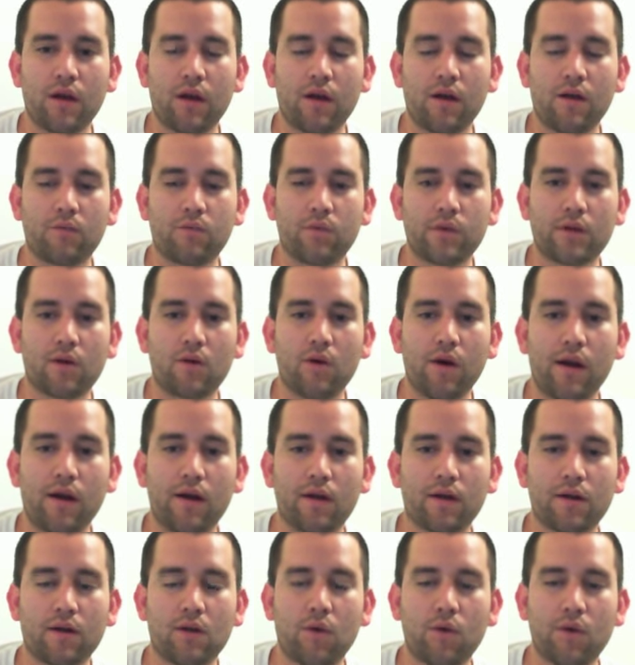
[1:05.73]

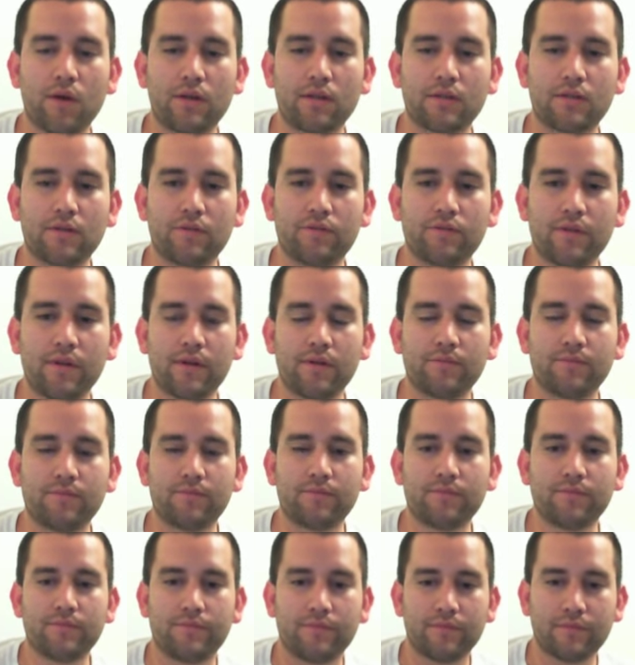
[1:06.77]
require a coin to
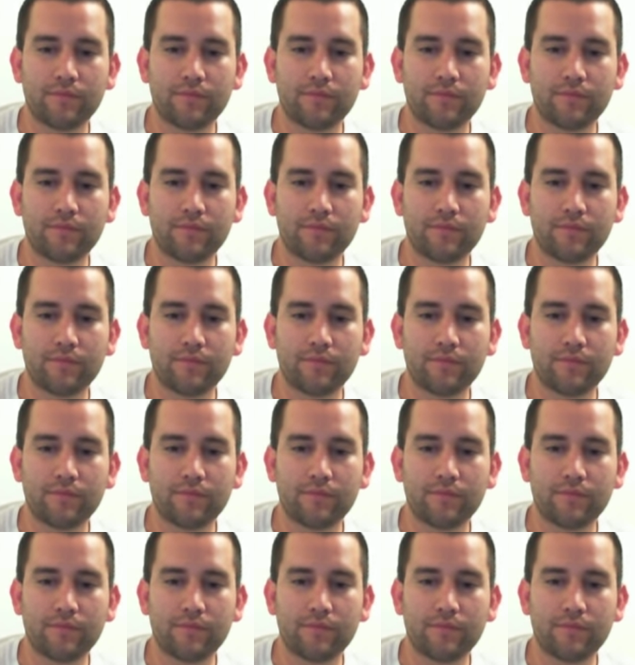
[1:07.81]
flip.